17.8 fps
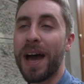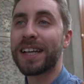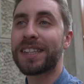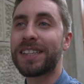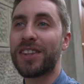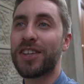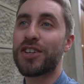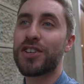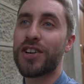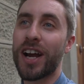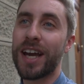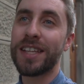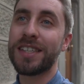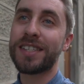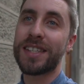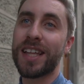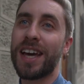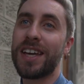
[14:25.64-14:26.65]
back to the
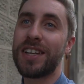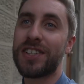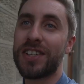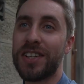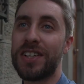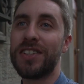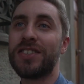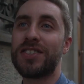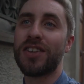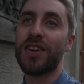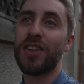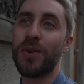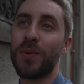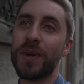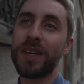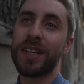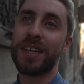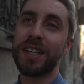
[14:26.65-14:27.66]
train station so
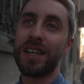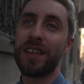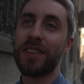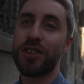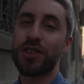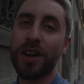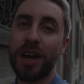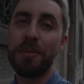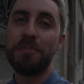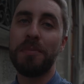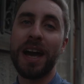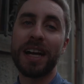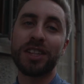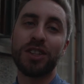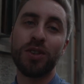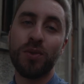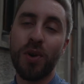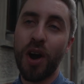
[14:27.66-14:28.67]
that we can get the train
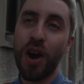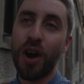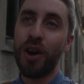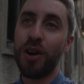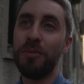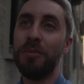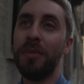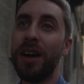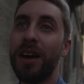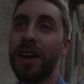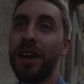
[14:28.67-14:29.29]
back to Rome.